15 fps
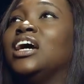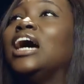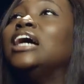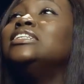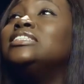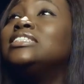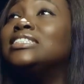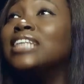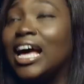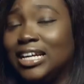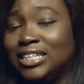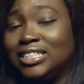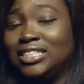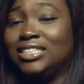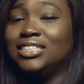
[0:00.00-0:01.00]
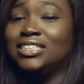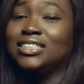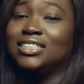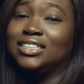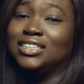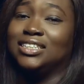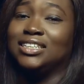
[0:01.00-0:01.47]
and sad.
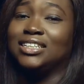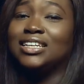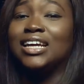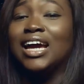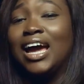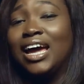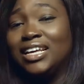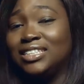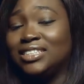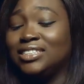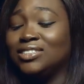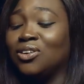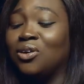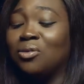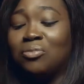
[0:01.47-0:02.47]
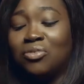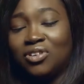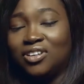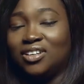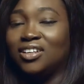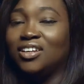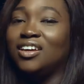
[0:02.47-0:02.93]
Guys, come
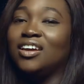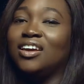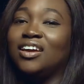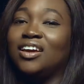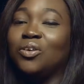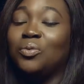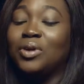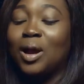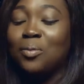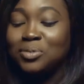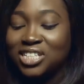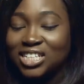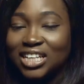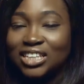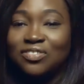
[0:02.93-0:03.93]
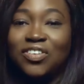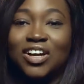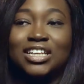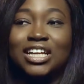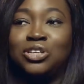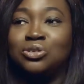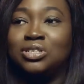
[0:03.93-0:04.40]
on. We appreciate the
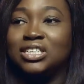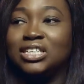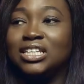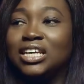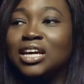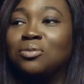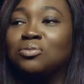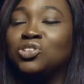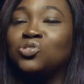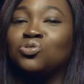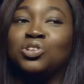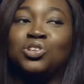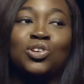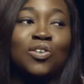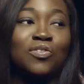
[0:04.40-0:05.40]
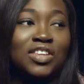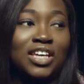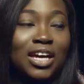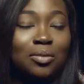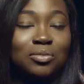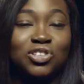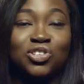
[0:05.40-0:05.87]
fact that you see the chemistry, you love the
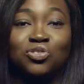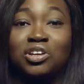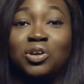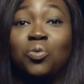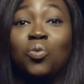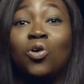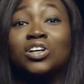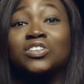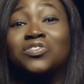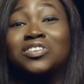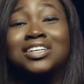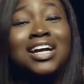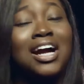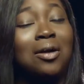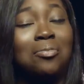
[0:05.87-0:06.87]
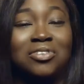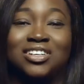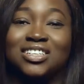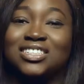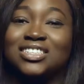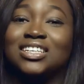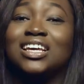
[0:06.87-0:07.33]
chemistry, it works for the
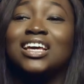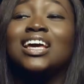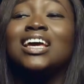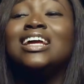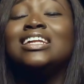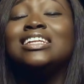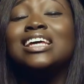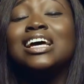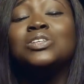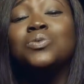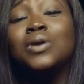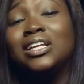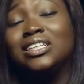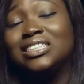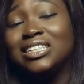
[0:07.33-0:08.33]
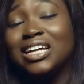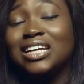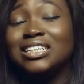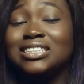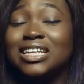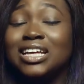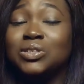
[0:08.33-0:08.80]
cameras. That's where it
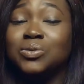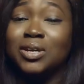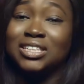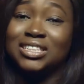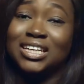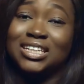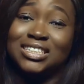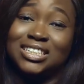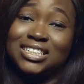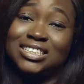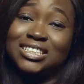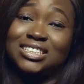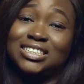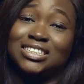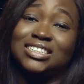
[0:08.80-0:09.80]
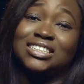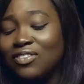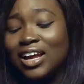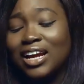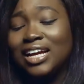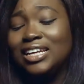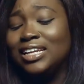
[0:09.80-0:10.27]
starts, that's where it's ended. I
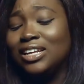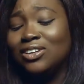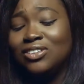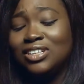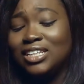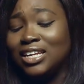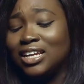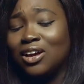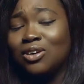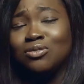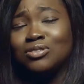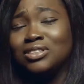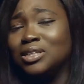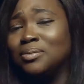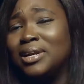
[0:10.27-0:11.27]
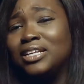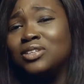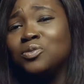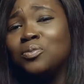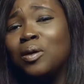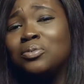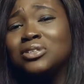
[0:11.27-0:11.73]
feel like at the end of the day now, the man
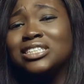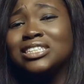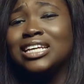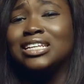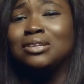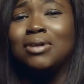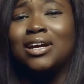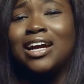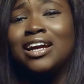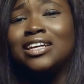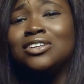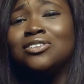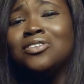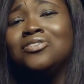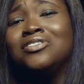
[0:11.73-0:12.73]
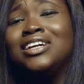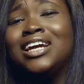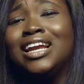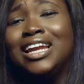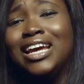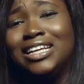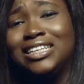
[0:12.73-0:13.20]
these people are putting sand in my guy, they don't
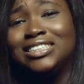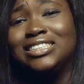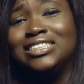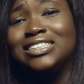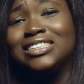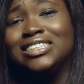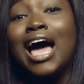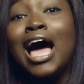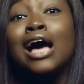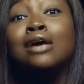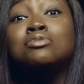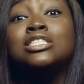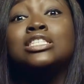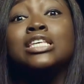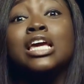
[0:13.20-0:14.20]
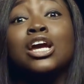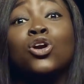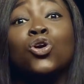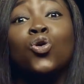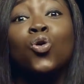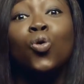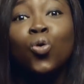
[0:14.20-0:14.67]
realize. I'm
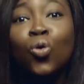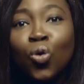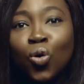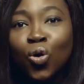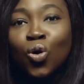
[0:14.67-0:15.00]
single